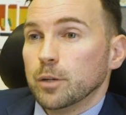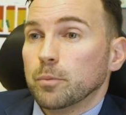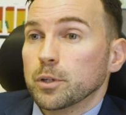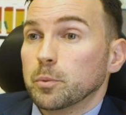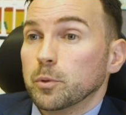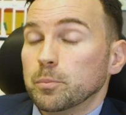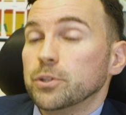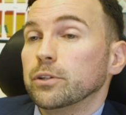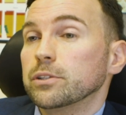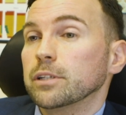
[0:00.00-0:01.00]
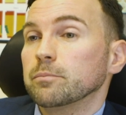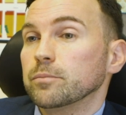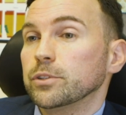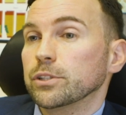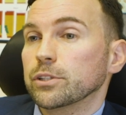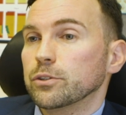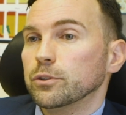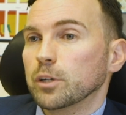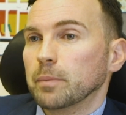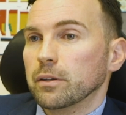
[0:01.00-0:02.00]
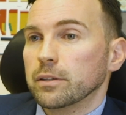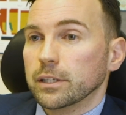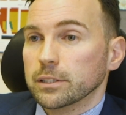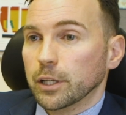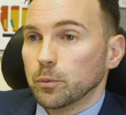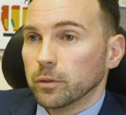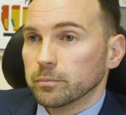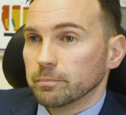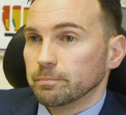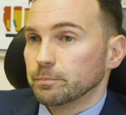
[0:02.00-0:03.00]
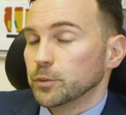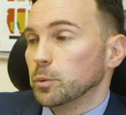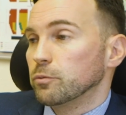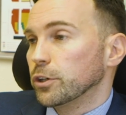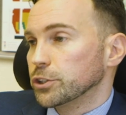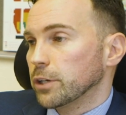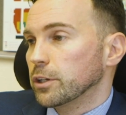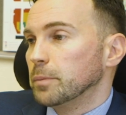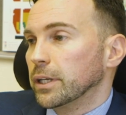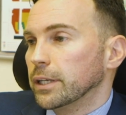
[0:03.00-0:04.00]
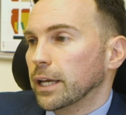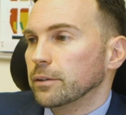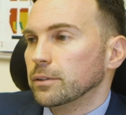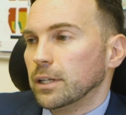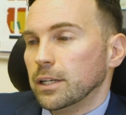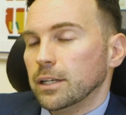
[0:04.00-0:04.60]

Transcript: possibly with a producer, just to talk about things that they want. So we've got a show coming in now,